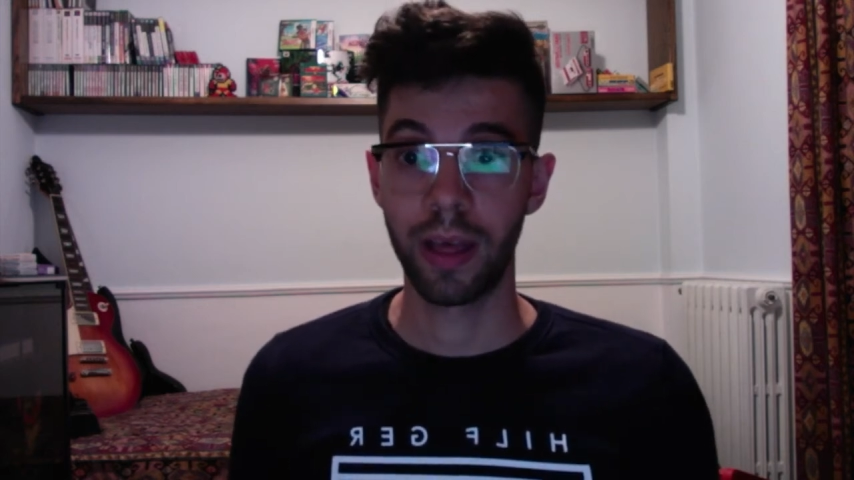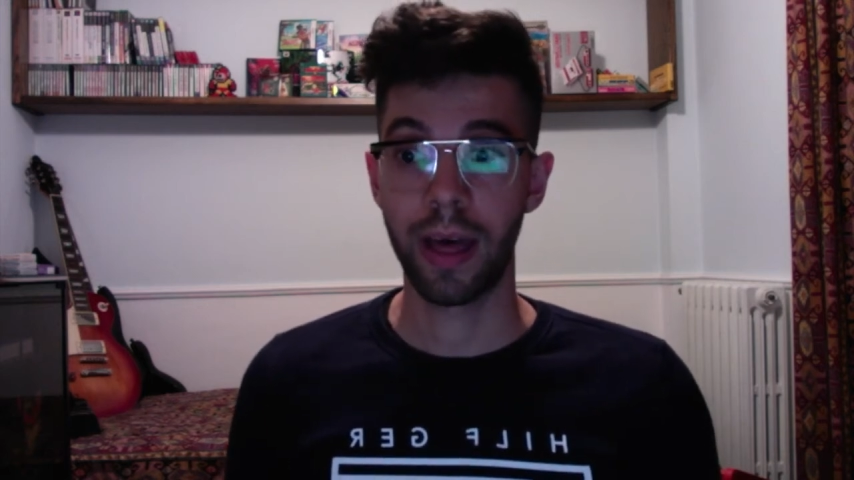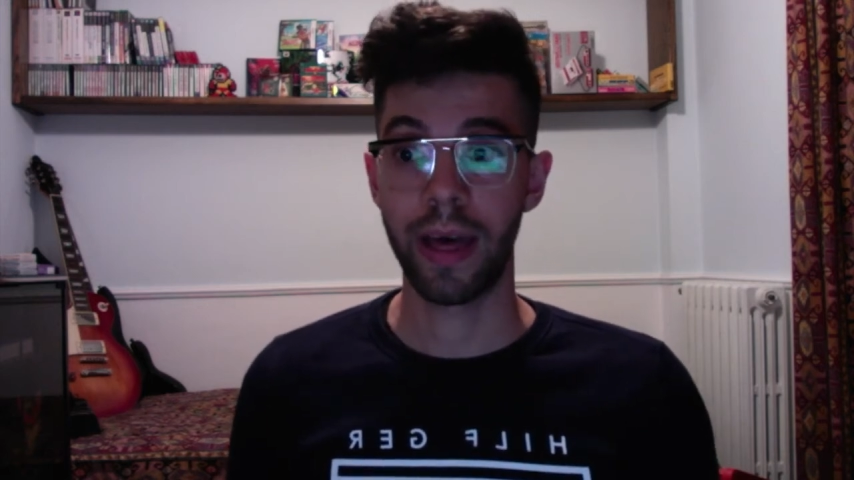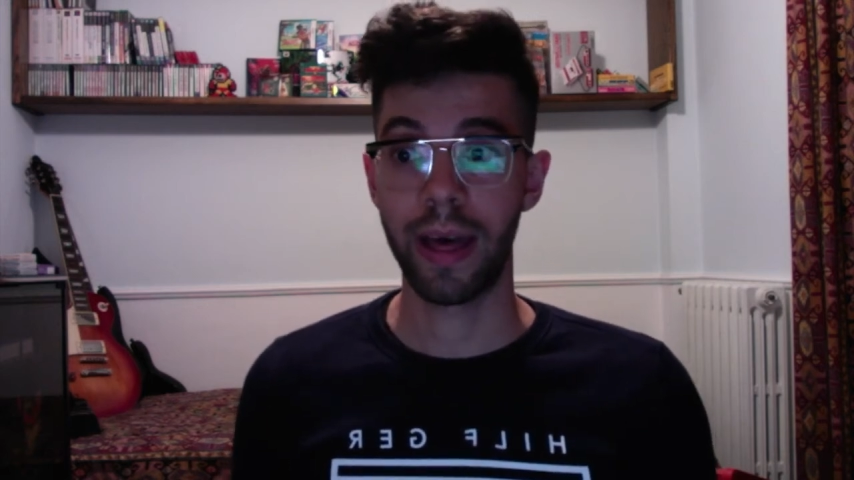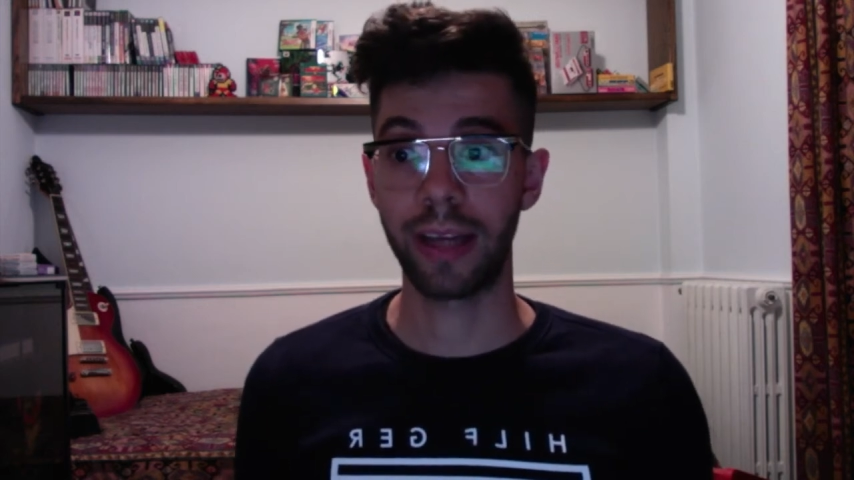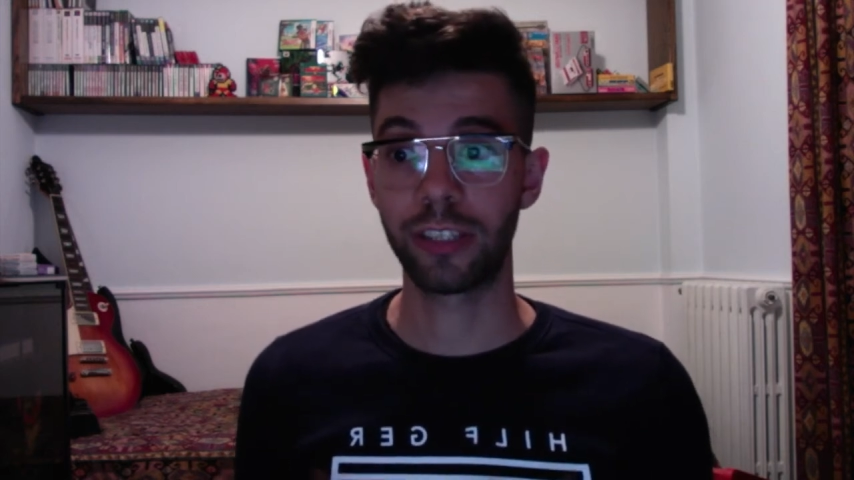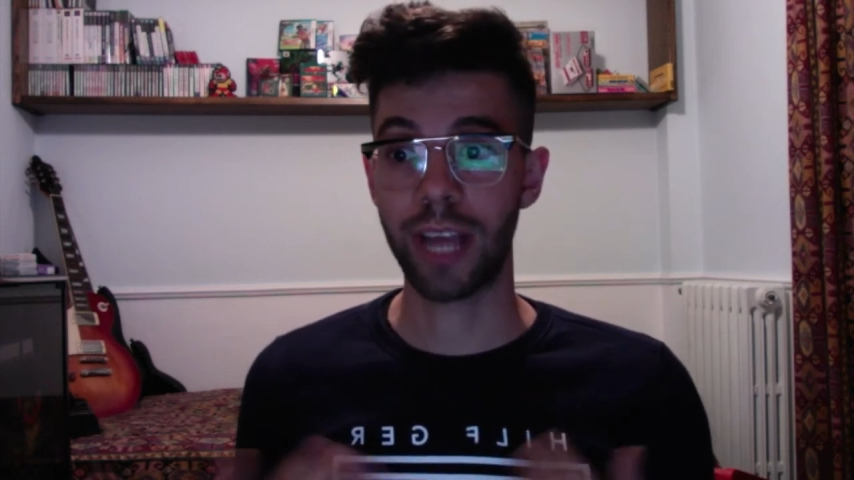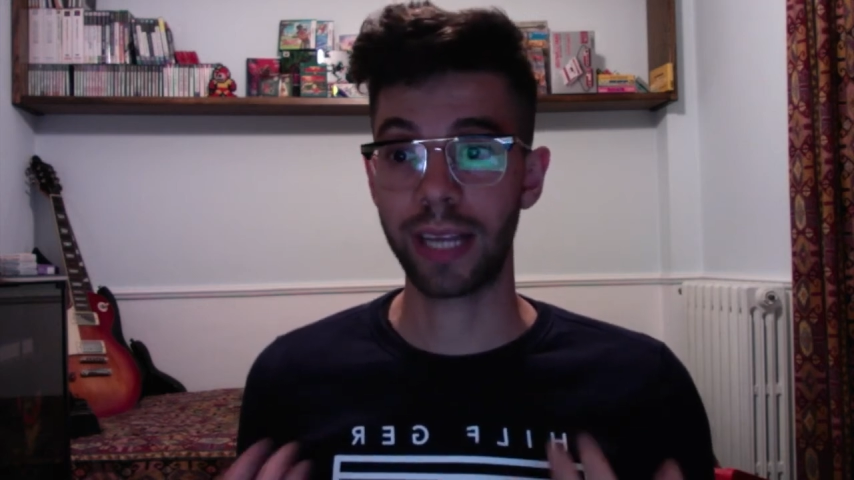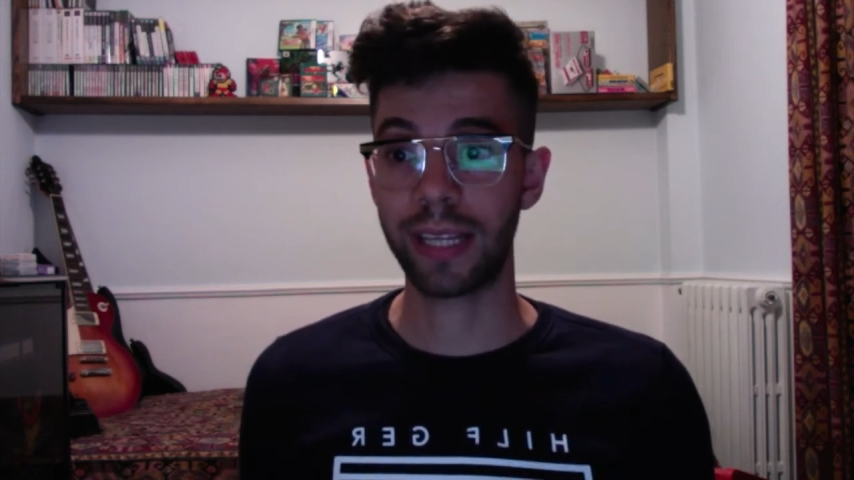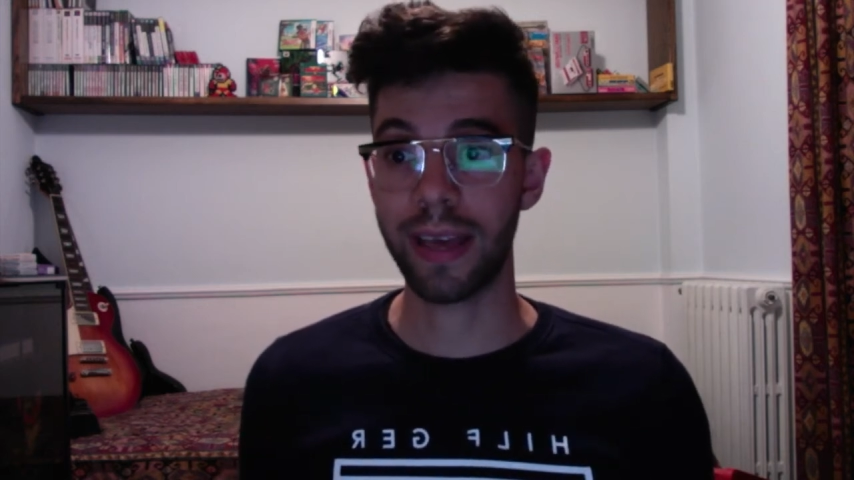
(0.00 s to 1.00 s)

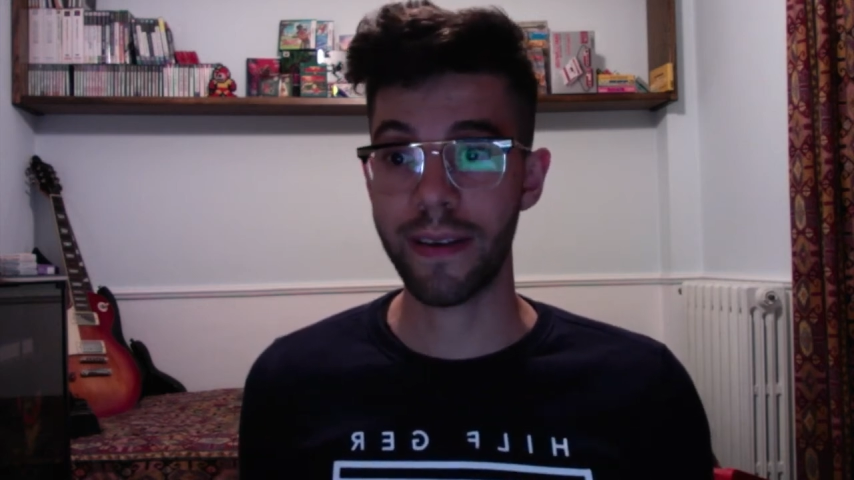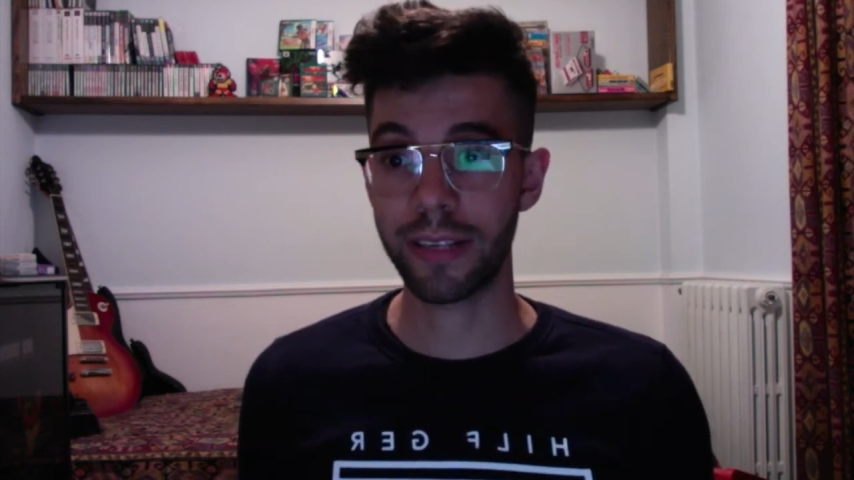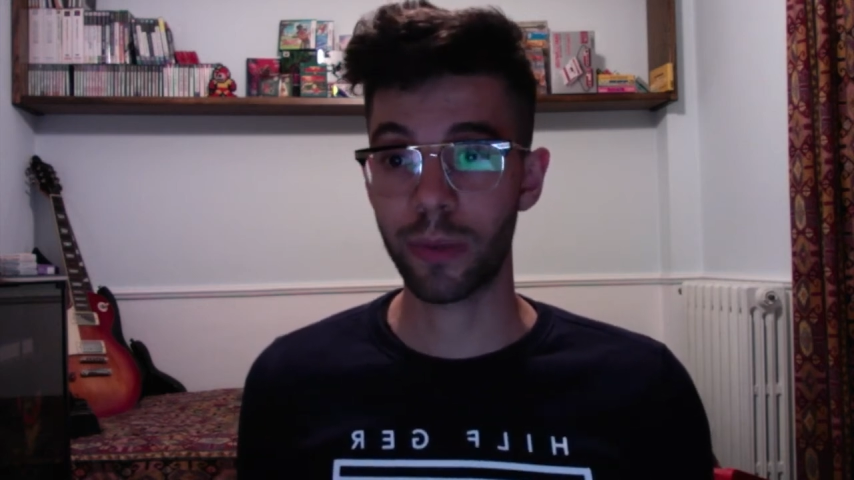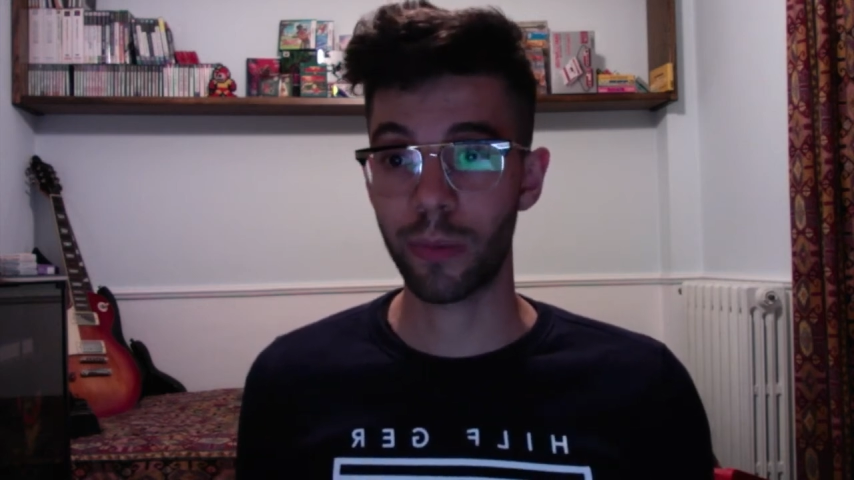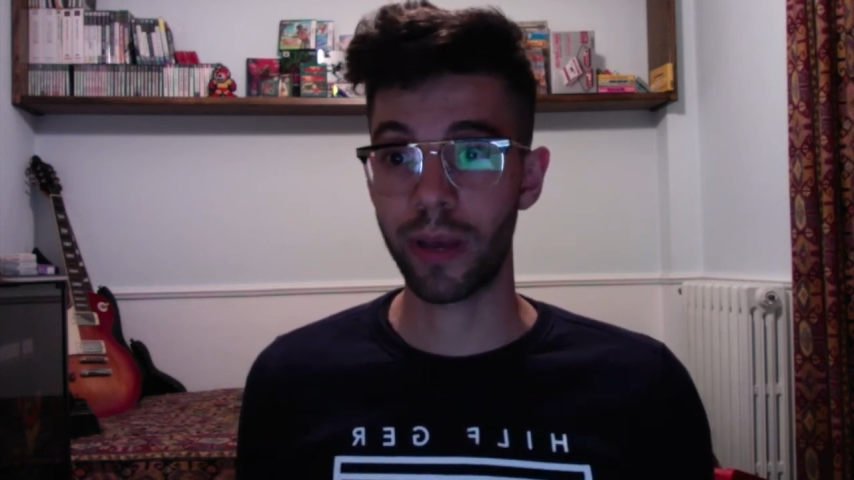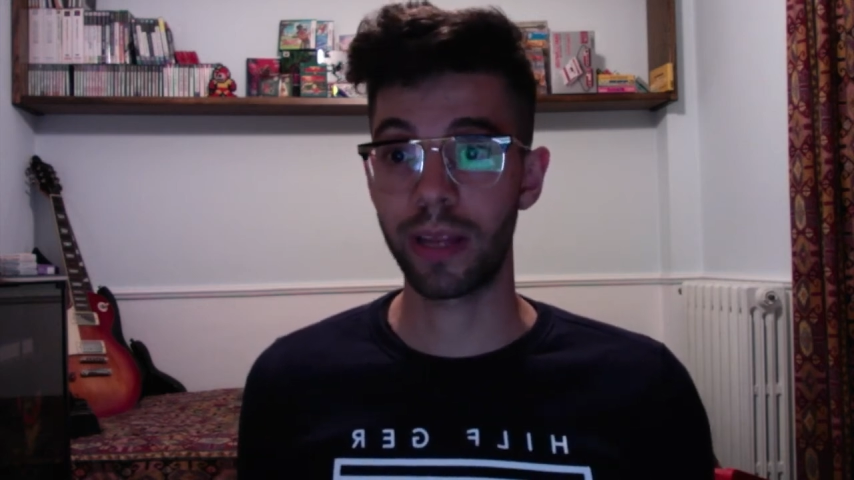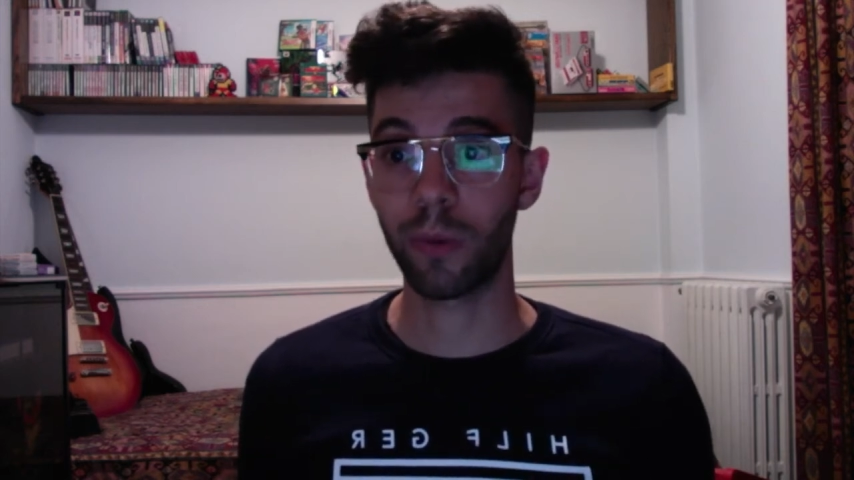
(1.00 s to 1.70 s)
Adjectives with